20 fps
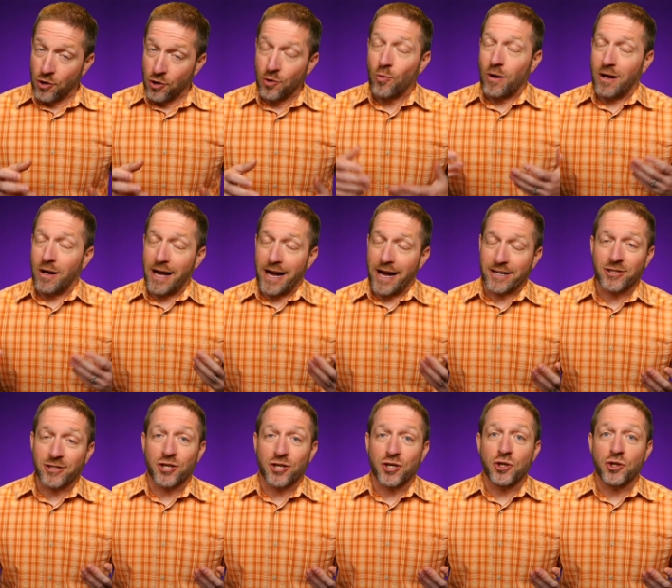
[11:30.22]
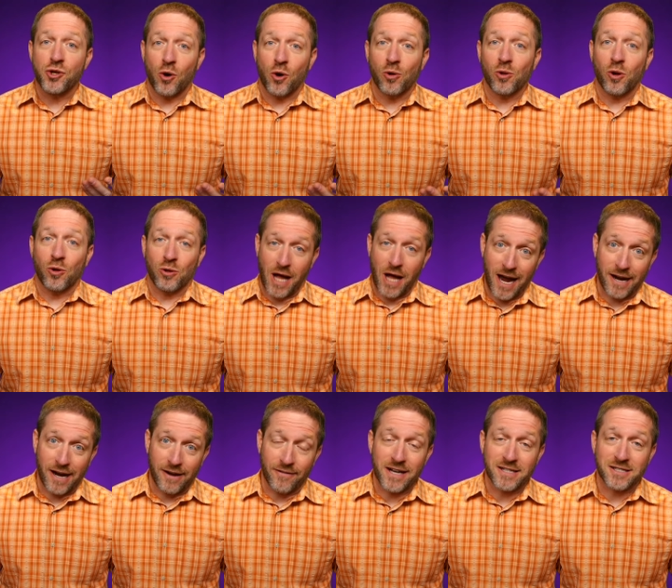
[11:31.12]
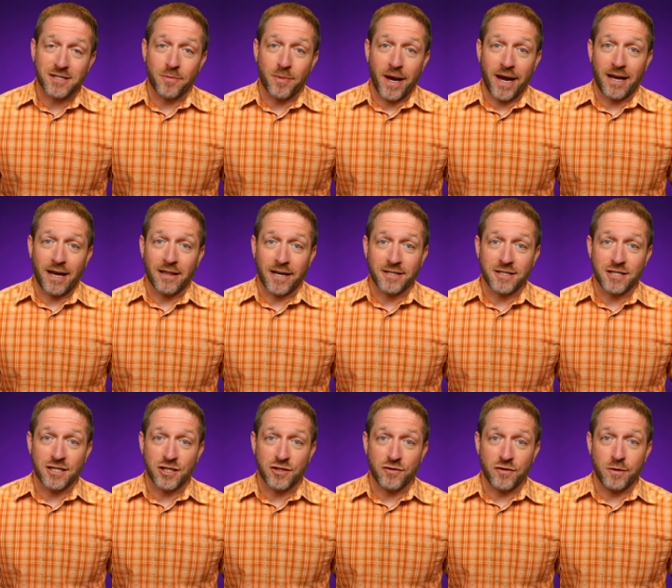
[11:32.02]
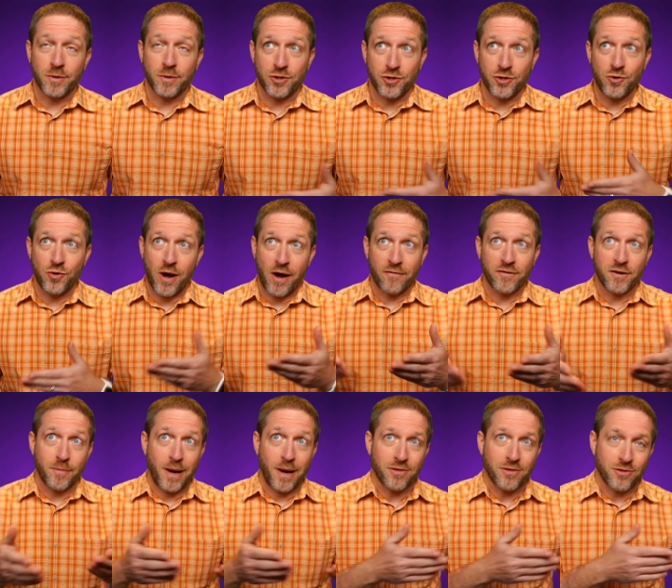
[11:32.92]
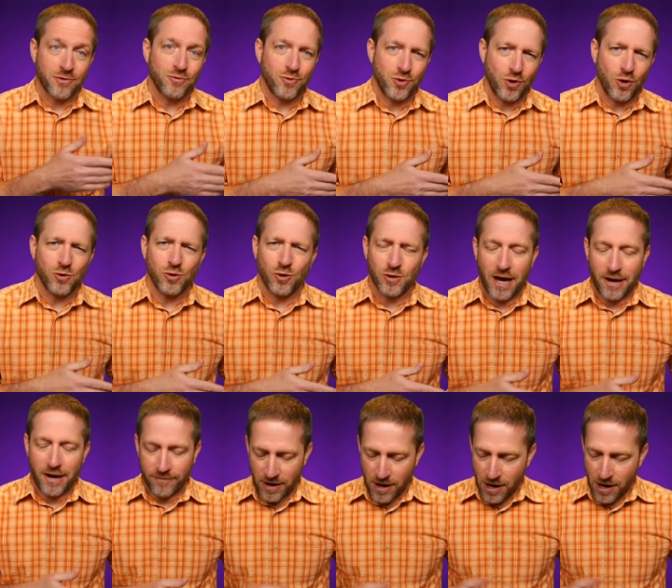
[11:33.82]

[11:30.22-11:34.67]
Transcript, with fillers: Well, actually, YoloLiv has to pay a license fee, but you have to pay it through YoloLiv.